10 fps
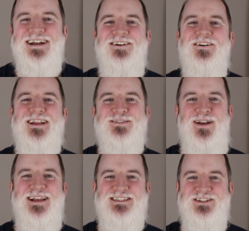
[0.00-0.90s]

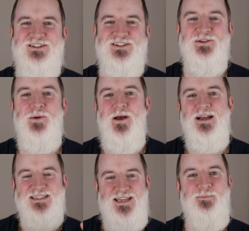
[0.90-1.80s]
Congratulations!
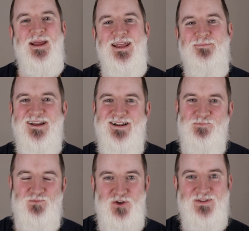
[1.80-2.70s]
Send me an email
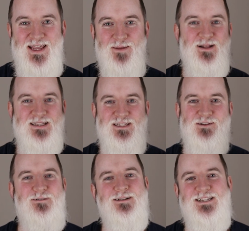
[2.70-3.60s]
on the email that
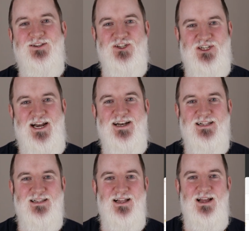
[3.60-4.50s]
you will see on the channel.